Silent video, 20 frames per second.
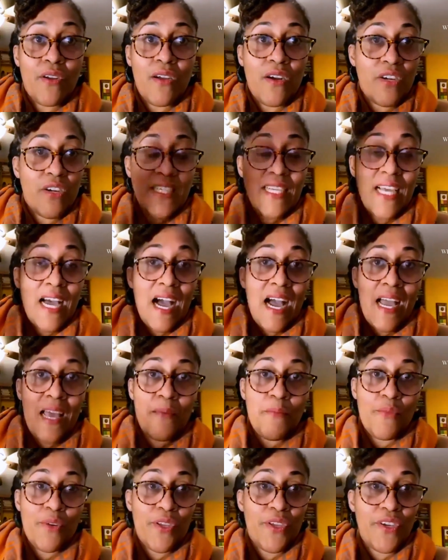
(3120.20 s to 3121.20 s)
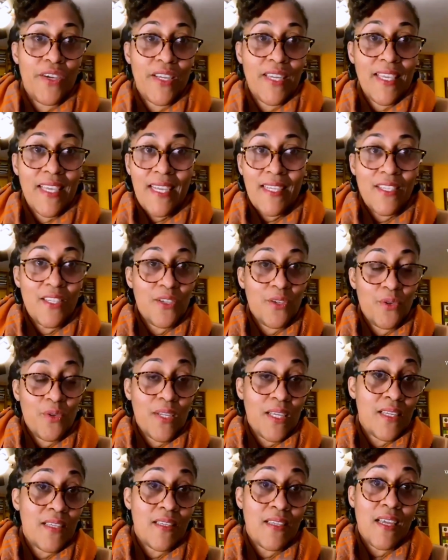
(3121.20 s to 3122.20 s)
or time where you're going to get to do
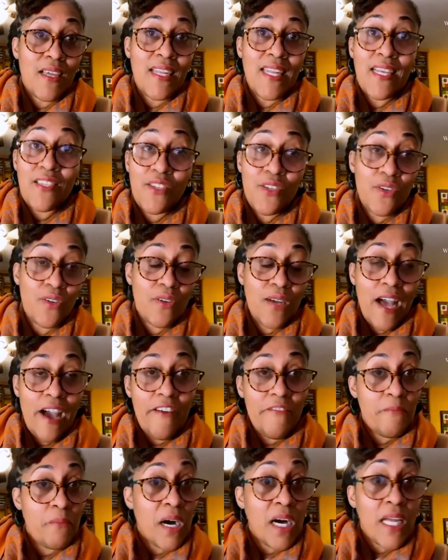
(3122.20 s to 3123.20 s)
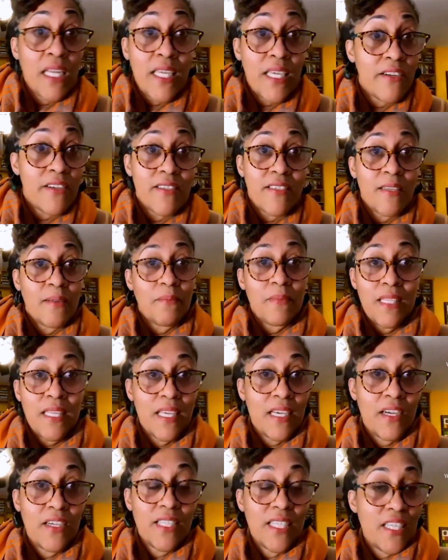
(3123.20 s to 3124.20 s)
this unless you have money or
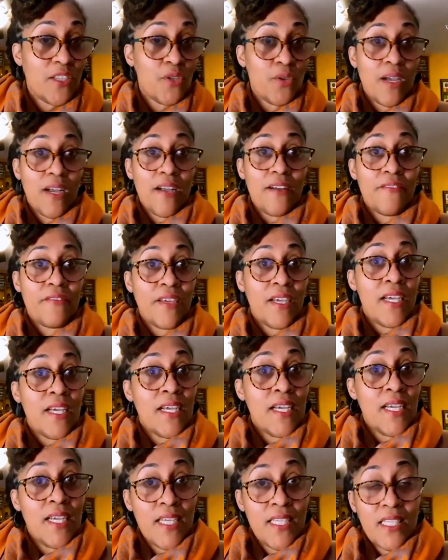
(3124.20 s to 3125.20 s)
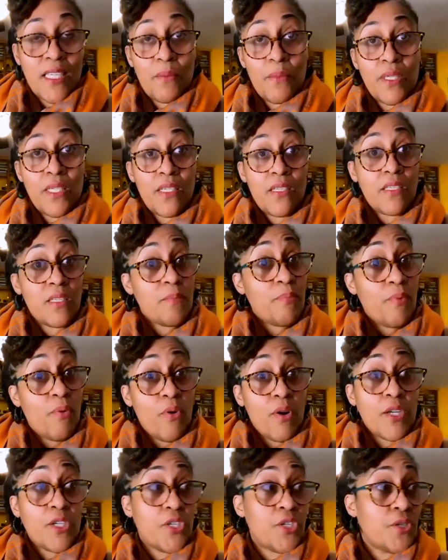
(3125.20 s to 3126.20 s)
something, unless you have someone to
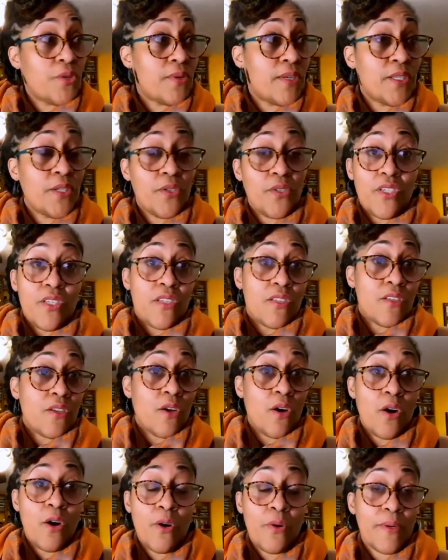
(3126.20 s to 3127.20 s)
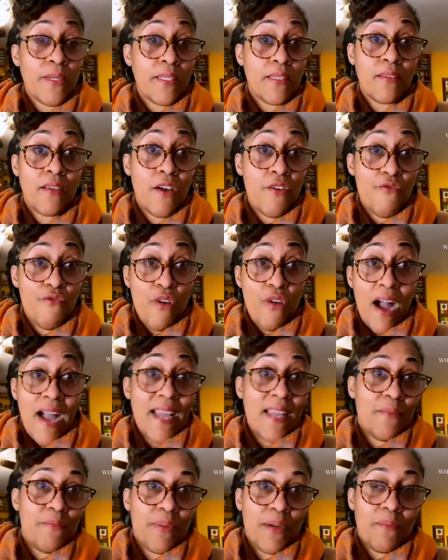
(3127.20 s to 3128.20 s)
support you and you just go and
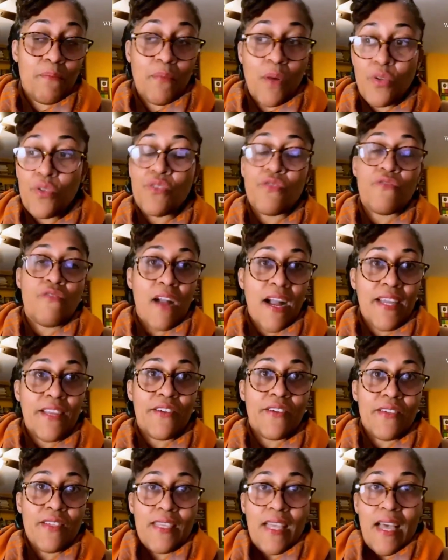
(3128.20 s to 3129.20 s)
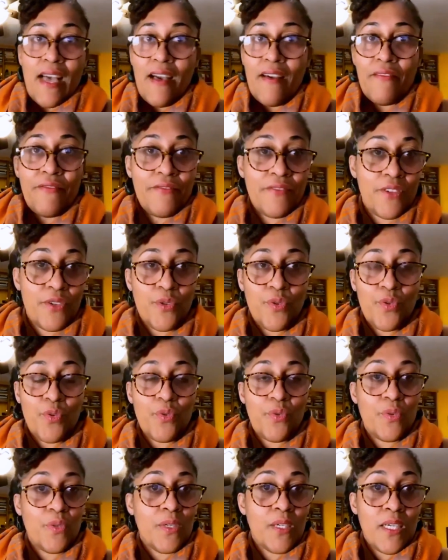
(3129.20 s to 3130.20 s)
write. But most writers have
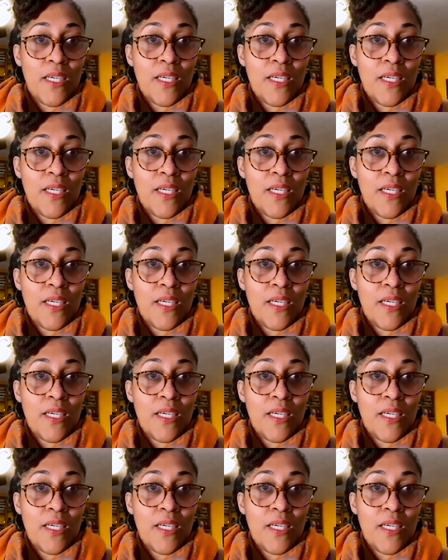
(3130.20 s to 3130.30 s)
to